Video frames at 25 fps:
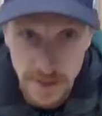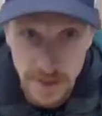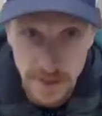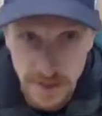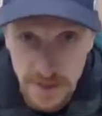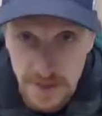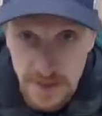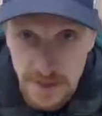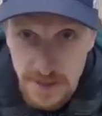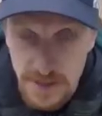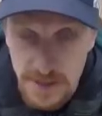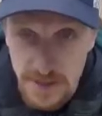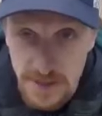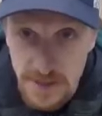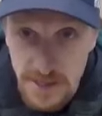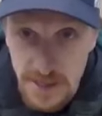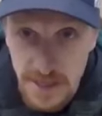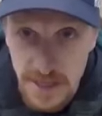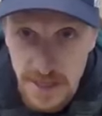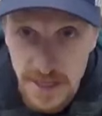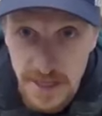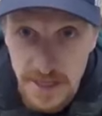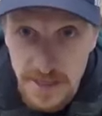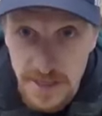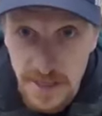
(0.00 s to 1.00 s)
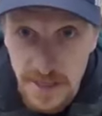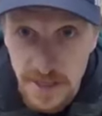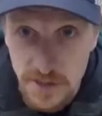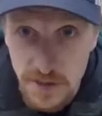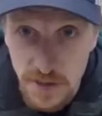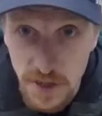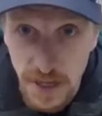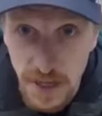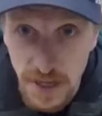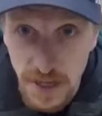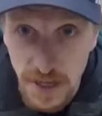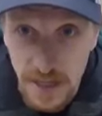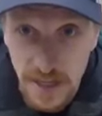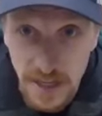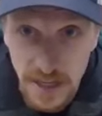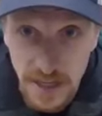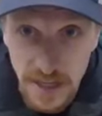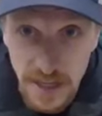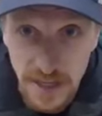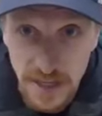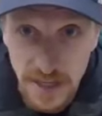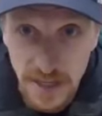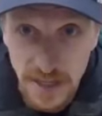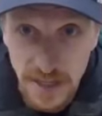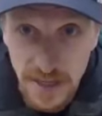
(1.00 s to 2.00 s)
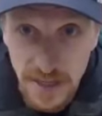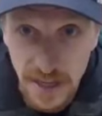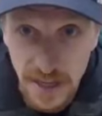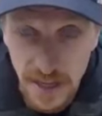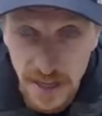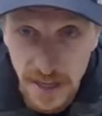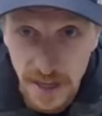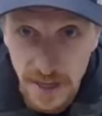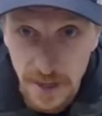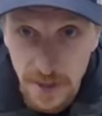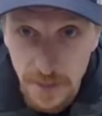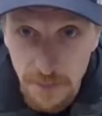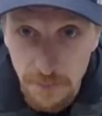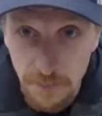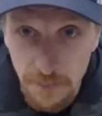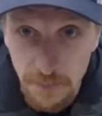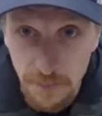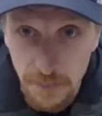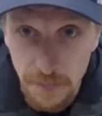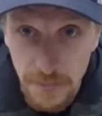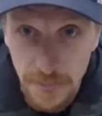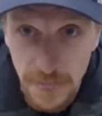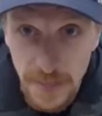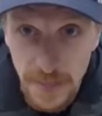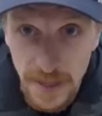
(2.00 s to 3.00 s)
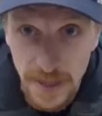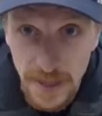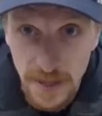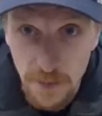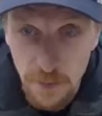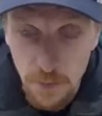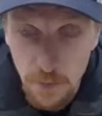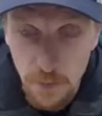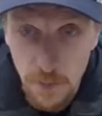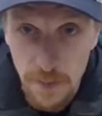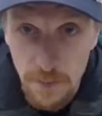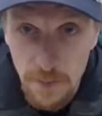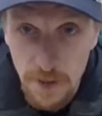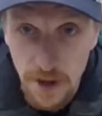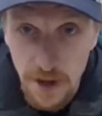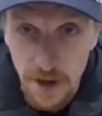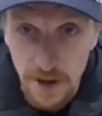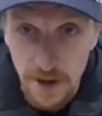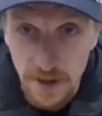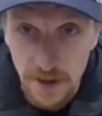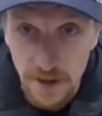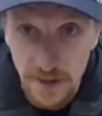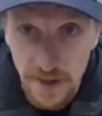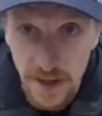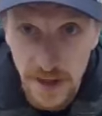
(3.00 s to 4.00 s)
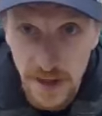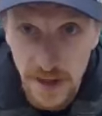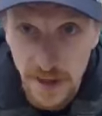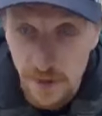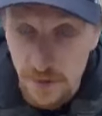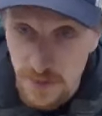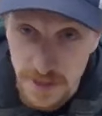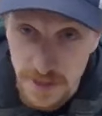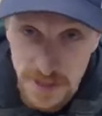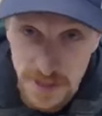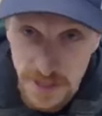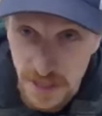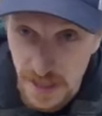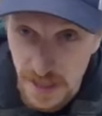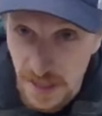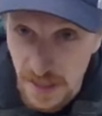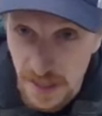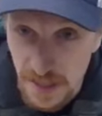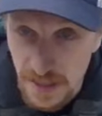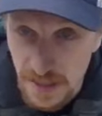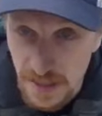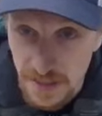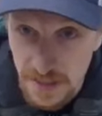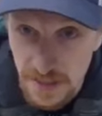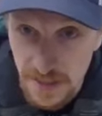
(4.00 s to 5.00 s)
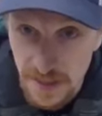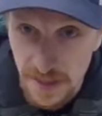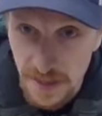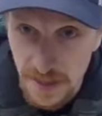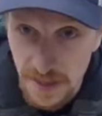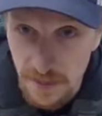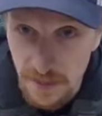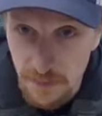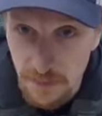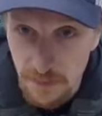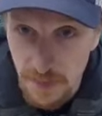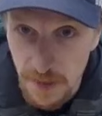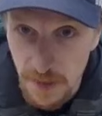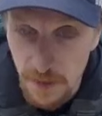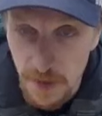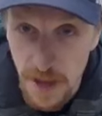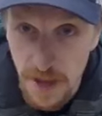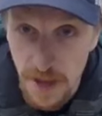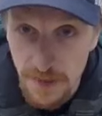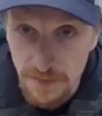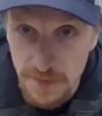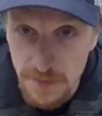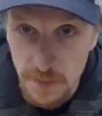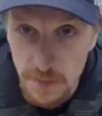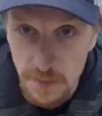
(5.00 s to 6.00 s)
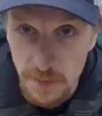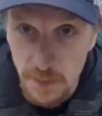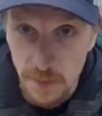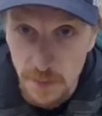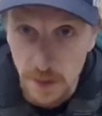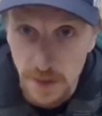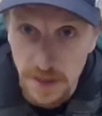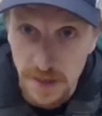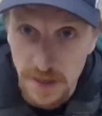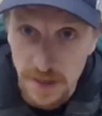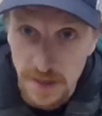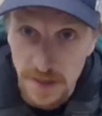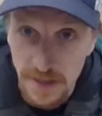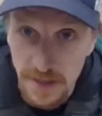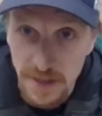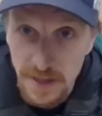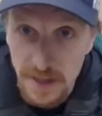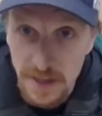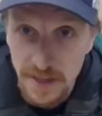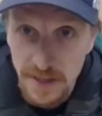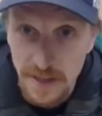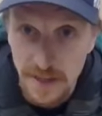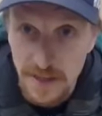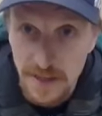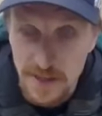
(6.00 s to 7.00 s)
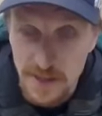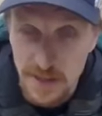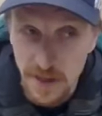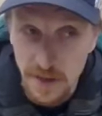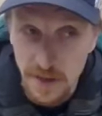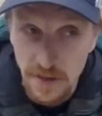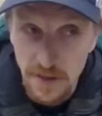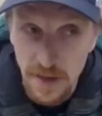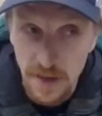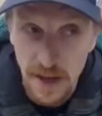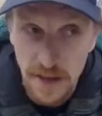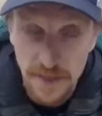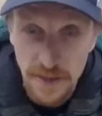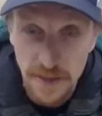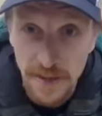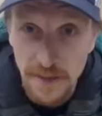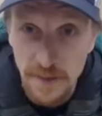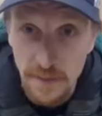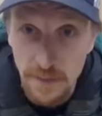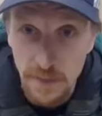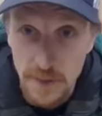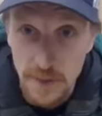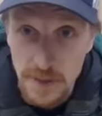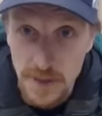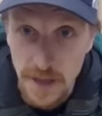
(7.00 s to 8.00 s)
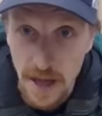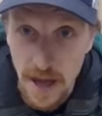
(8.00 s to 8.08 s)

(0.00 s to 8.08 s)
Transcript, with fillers: that this is a ski centric um, webinar. I only ski. Um, I don't have a split board. So I think the most